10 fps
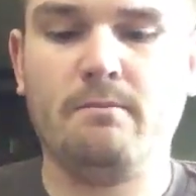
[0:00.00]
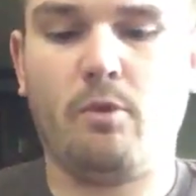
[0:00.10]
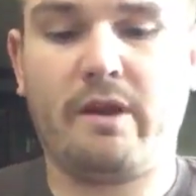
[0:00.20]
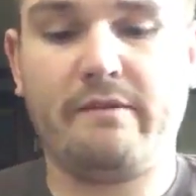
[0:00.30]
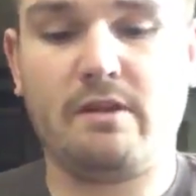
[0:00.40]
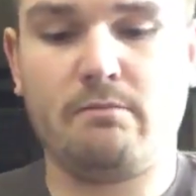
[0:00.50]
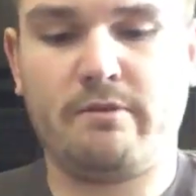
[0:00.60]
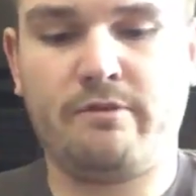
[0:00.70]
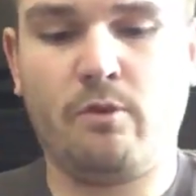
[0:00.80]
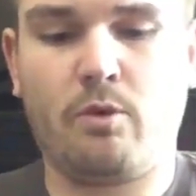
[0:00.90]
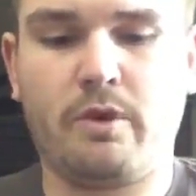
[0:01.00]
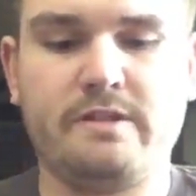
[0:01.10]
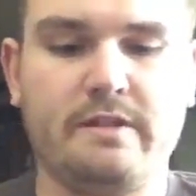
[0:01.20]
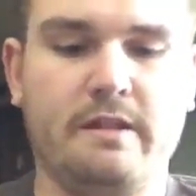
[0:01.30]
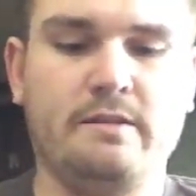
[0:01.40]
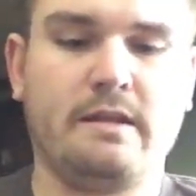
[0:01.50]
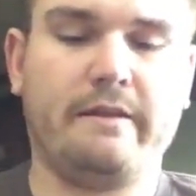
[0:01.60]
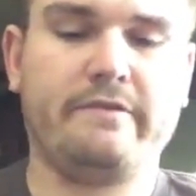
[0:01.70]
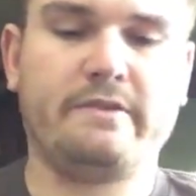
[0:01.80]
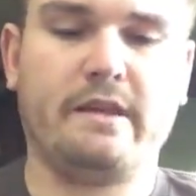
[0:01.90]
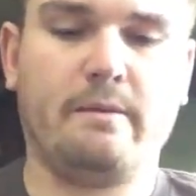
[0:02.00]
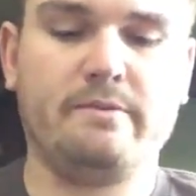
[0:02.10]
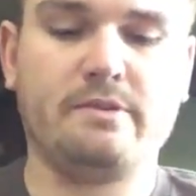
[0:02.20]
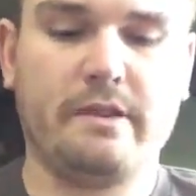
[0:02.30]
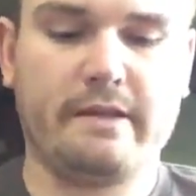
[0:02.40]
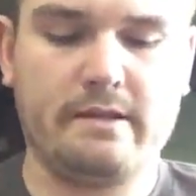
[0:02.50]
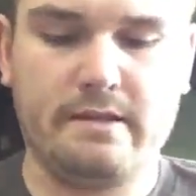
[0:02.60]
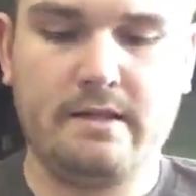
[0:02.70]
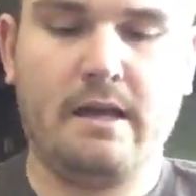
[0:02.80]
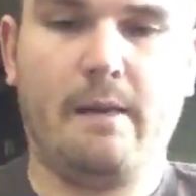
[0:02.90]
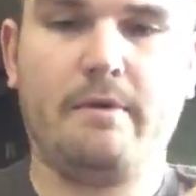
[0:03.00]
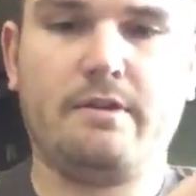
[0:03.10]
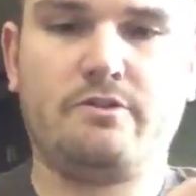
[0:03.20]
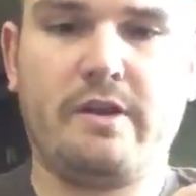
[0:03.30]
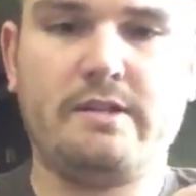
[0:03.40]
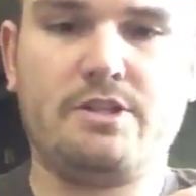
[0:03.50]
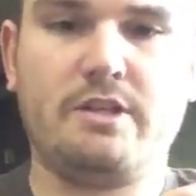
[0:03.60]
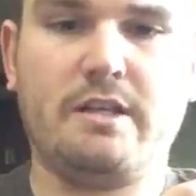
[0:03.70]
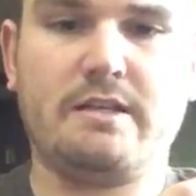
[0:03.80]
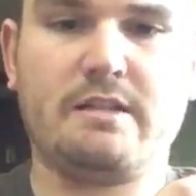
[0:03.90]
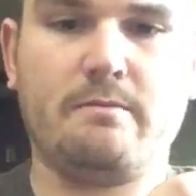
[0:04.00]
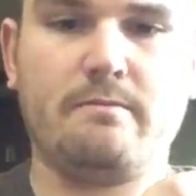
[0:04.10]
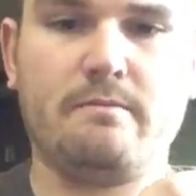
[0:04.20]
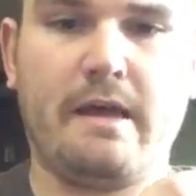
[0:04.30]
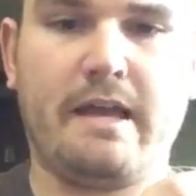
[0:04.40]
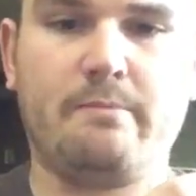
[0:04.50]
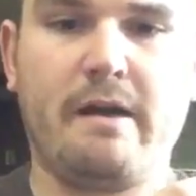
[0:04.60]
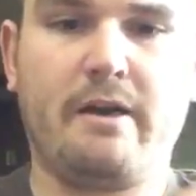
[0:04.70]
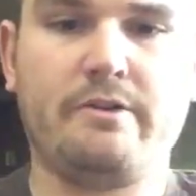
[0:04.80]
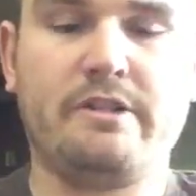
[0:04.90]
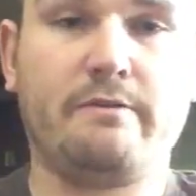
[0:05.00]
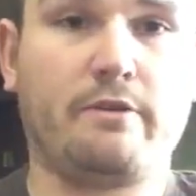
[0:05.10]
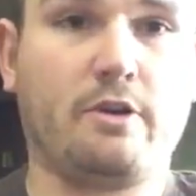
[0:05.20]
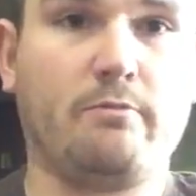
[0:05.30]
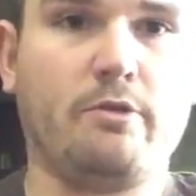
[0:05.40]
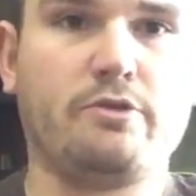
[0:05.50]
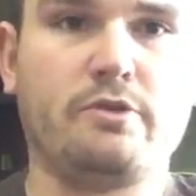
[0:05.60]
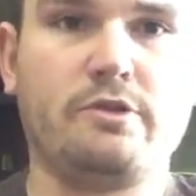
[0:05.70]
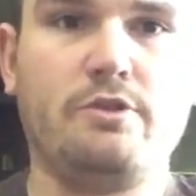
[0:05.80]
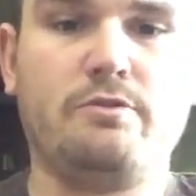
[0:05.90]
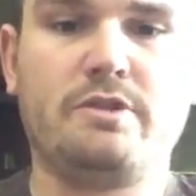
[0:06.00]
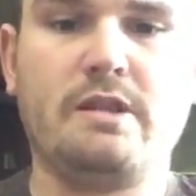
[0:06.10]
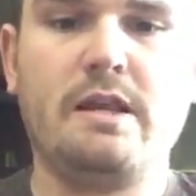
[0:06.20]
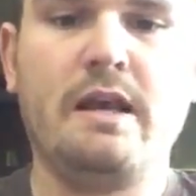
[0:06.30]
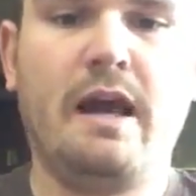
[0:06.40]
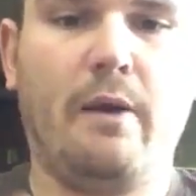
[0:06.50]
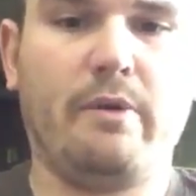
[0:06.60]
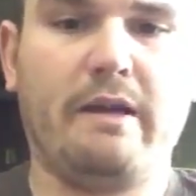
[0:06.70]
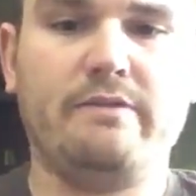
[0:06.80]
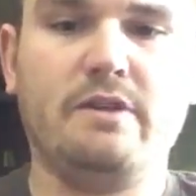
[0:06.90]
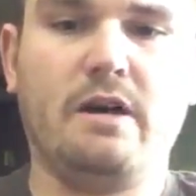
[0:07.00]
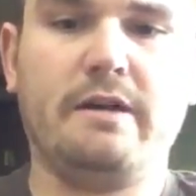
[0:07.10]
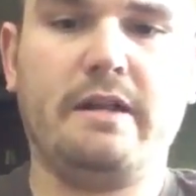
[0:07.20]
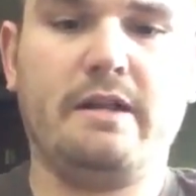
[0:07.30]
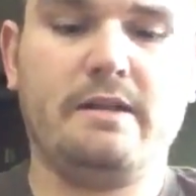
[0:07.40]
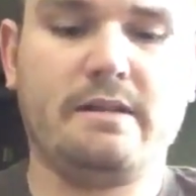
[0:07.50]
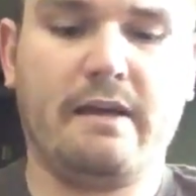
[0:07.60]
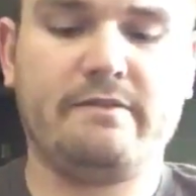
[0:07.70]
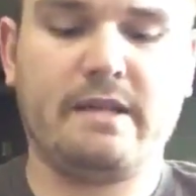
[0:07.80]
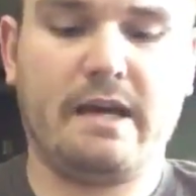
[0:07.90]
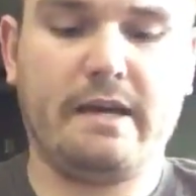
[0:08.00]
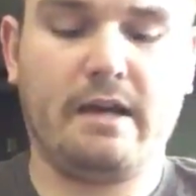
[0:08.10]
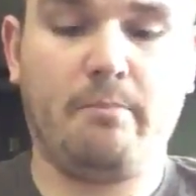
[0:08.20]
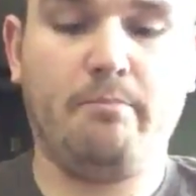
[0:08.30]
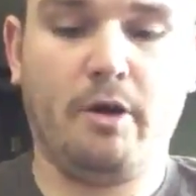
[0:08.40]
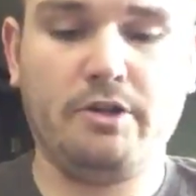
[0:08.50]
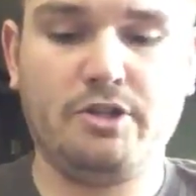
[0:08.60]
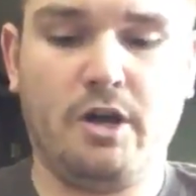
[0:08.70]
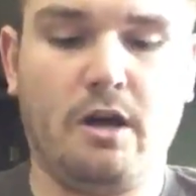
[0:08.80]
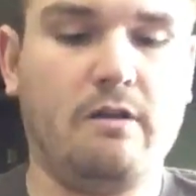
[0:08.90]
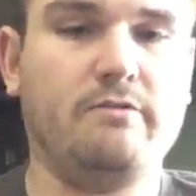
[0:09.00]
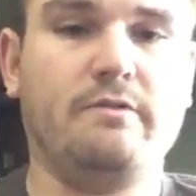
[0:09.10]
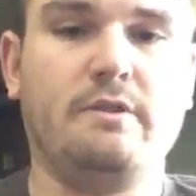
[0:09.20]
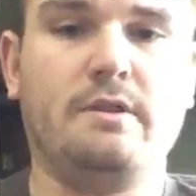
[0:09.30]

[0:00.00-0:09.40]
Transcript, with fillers: But what I've done before is, is I've set up, so like I'm going to transition into some egg patterns here for commercial use. What I've done is I've tied a bunch of